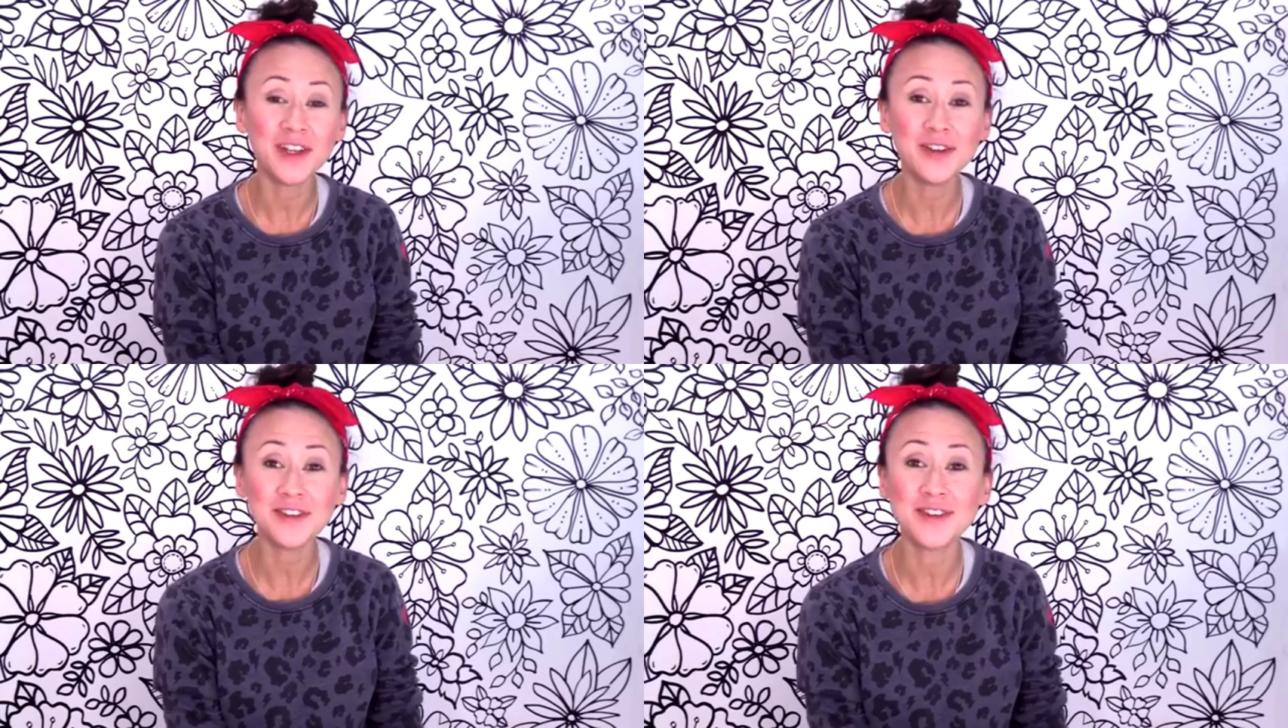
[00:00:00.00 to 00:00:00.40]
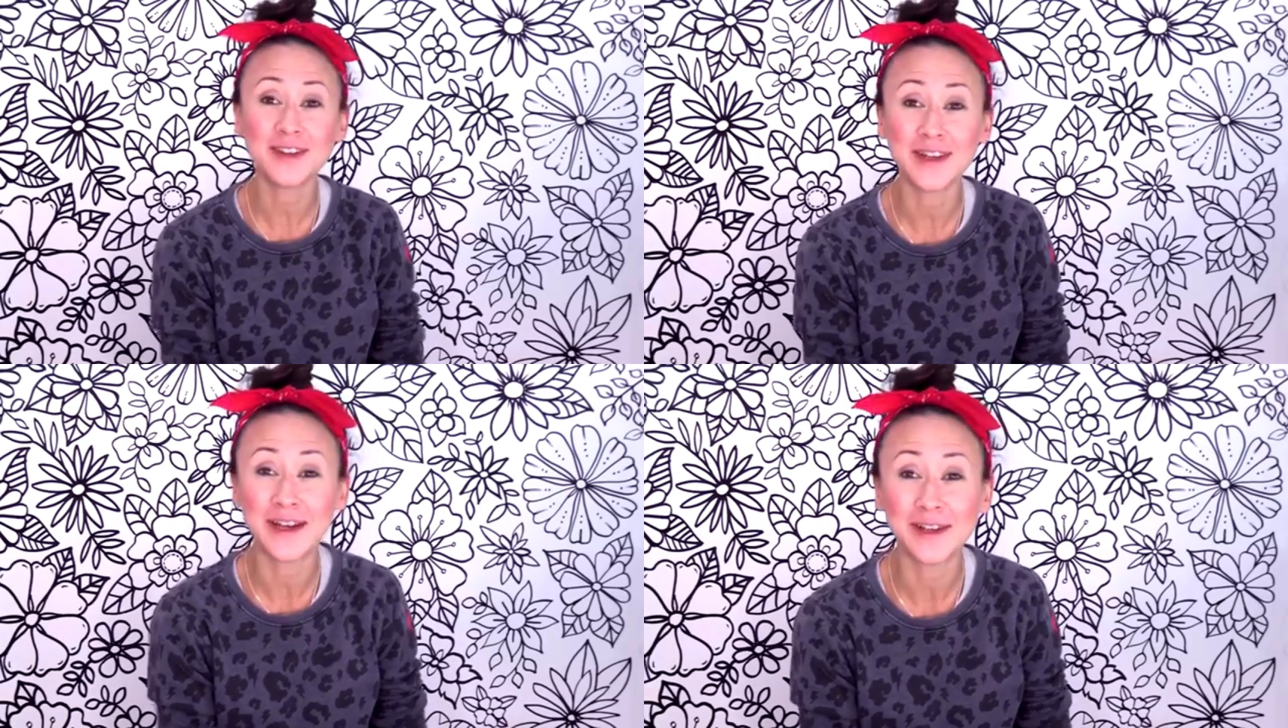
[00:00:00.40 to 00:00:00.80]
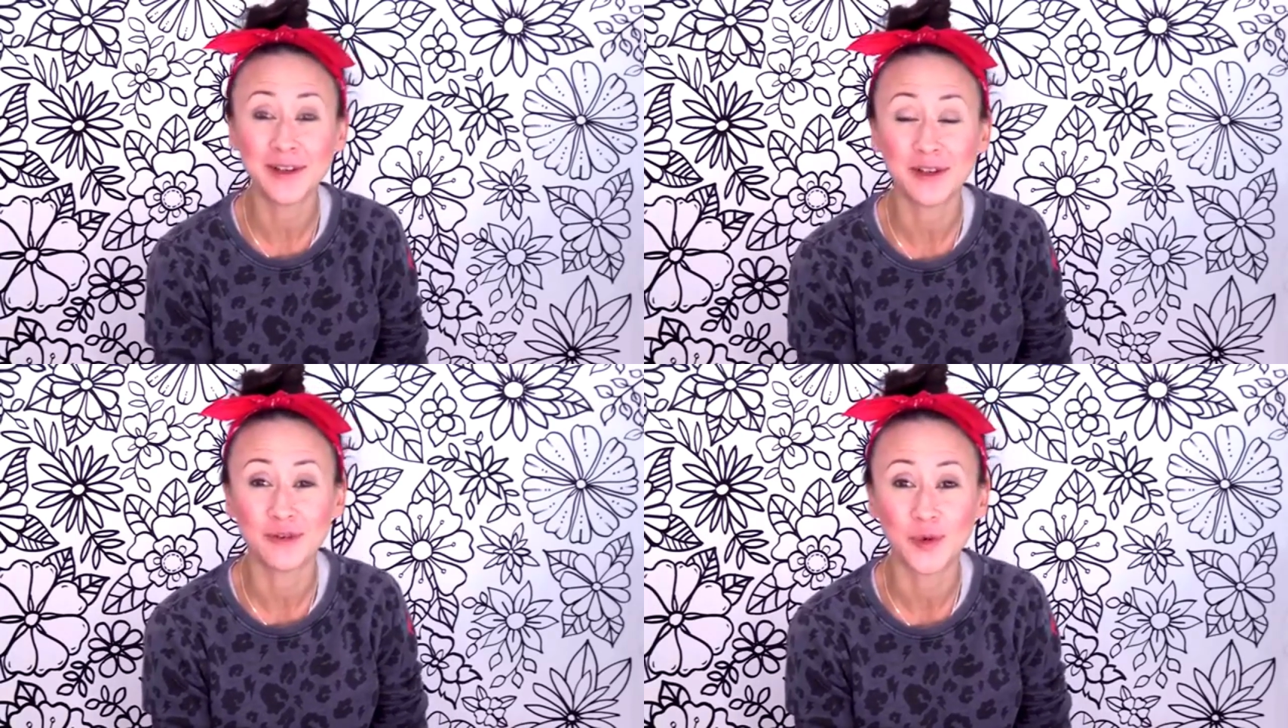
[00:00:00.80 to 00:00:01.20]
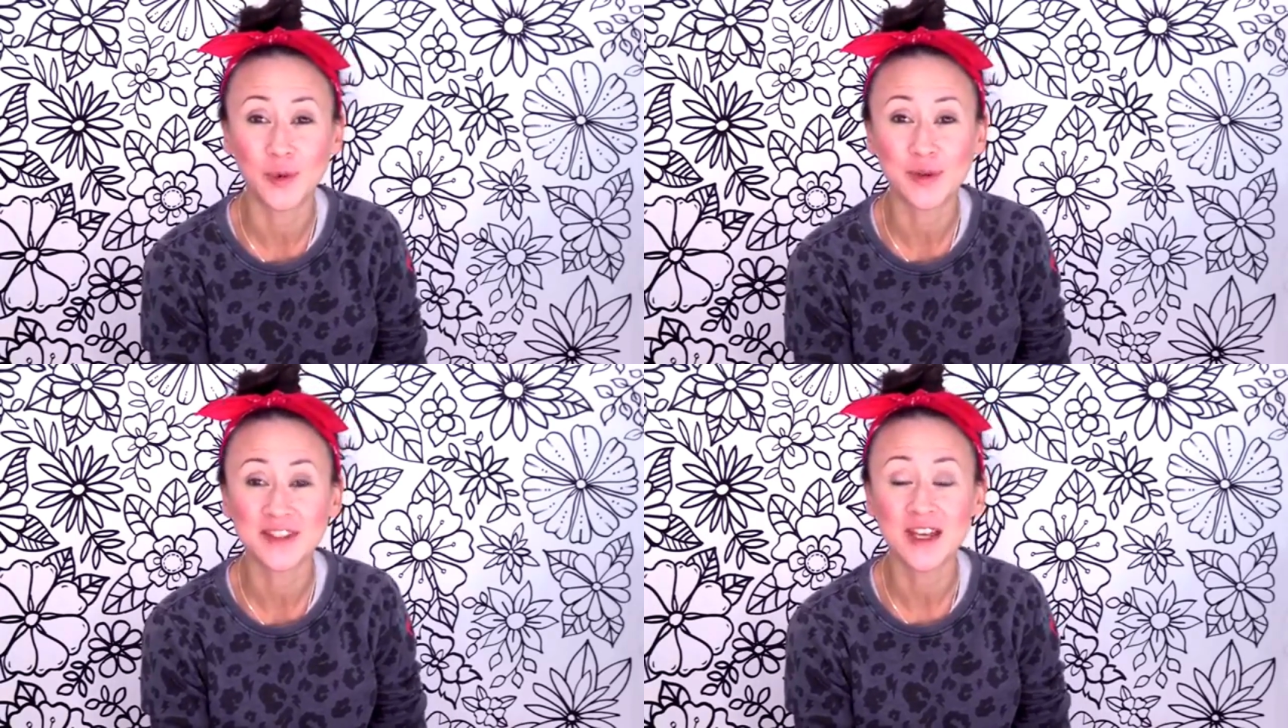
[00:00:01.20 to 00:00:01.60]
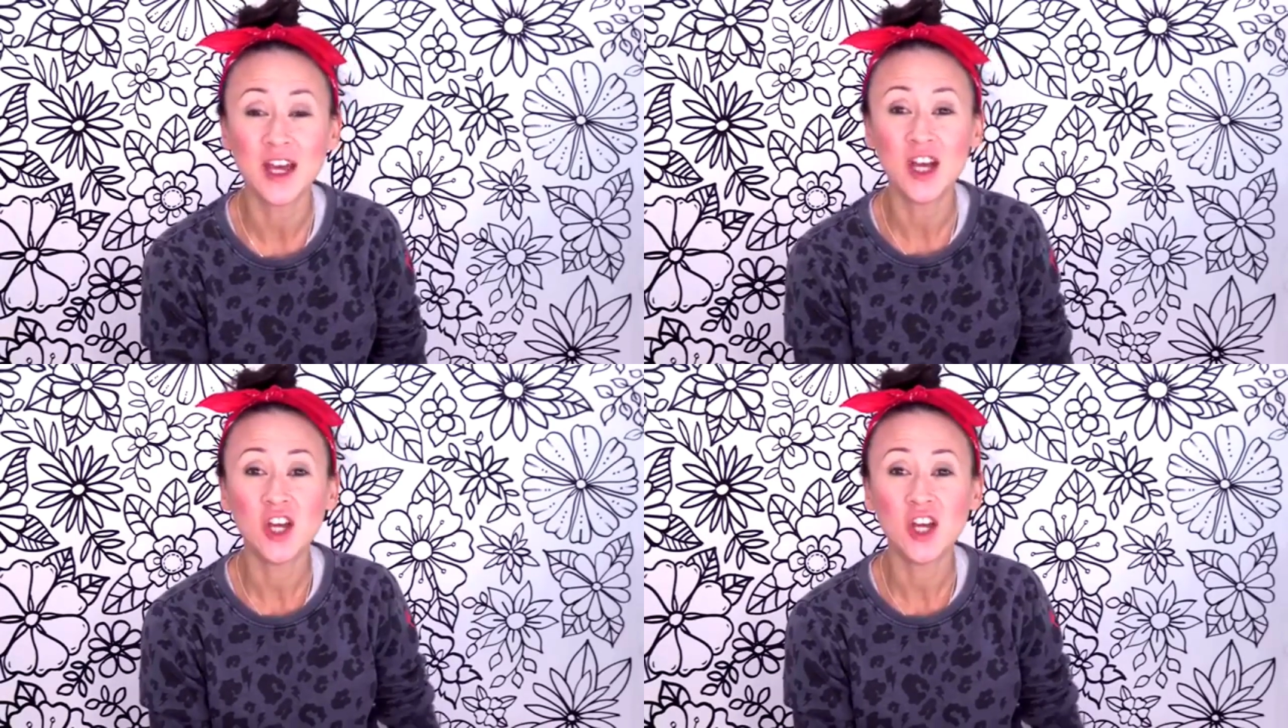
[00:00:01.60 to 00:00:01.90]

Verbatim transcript: But here's the reality, folks.